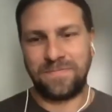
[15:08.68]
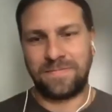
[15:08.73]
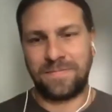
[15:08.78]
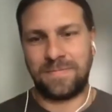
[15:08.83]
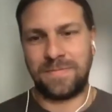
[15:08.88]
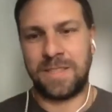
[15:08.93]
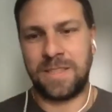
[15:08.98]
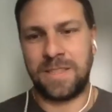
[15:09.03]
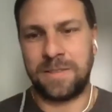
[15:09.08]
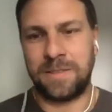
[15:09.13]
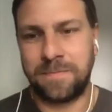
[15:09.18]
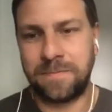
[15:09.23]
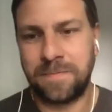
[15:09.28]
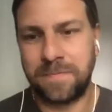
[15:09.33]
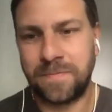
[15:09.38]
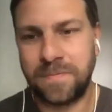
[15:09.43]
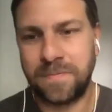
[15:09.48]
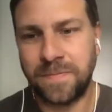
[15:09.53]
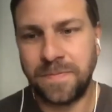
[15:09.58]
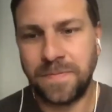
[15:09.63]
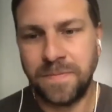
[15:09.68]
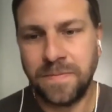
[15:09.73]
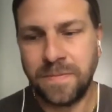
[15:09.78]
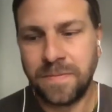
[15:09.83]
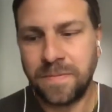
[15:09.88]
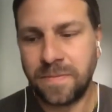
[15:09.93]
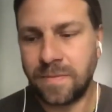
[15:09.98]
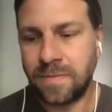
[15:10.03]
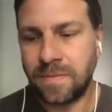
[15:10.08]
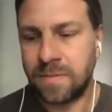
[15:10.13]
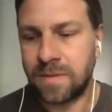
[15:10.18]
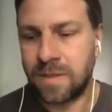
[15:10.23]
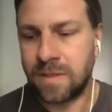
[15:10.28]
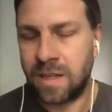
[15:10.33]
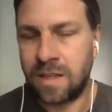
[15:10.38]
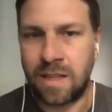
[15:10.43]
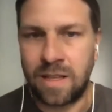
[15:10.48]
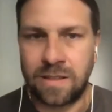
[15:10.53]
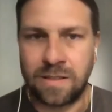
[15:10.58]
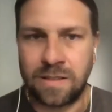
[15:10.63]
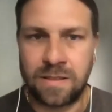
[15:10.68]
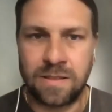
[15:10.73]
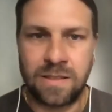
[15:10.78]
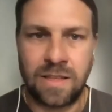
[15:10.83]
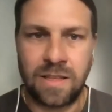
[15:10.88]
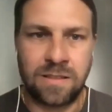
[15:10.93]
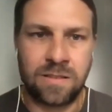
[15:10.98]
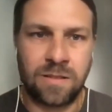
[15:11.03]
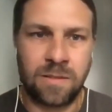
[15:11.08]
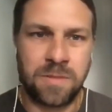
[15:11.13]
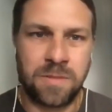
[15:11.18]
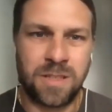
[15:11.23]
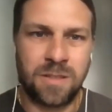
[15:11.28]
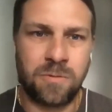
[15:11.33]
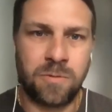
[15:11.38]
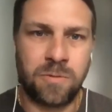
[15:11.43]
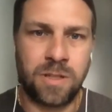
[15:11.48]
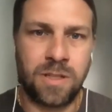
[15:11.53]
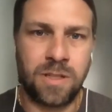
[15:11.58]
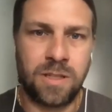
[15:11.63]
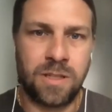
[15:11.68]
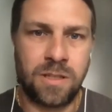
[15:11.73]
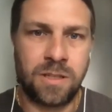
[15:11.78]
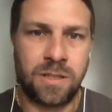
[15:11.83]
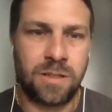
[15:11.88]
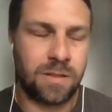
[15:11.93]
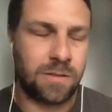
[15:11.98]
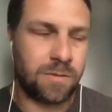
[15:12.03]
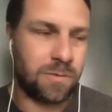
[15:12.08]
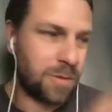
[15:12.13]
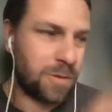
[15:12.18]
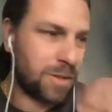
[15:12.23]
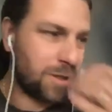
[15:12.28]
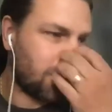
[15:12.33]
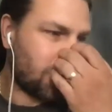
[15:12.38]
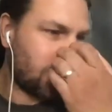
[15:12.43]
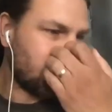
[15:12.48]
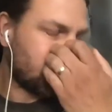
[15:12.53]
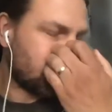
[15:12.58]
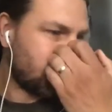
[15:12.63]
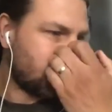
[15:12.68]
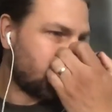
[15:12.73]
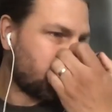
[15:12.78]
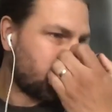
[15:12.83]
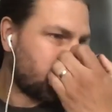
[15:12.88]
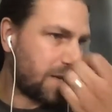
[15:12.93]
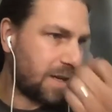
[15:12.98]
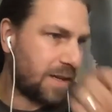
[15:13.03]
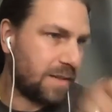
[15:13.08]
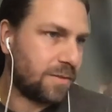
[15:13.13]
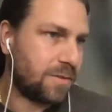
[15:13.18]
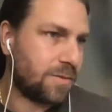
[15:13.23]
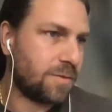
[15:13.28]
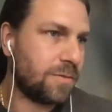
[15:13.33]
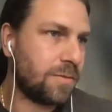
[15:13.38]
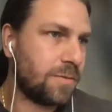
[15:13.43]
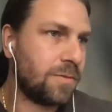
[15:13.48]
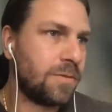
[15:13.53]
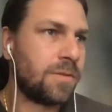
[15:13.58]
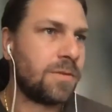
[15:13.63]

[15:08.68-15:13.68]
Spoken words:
Yeah, and that's something we also plan to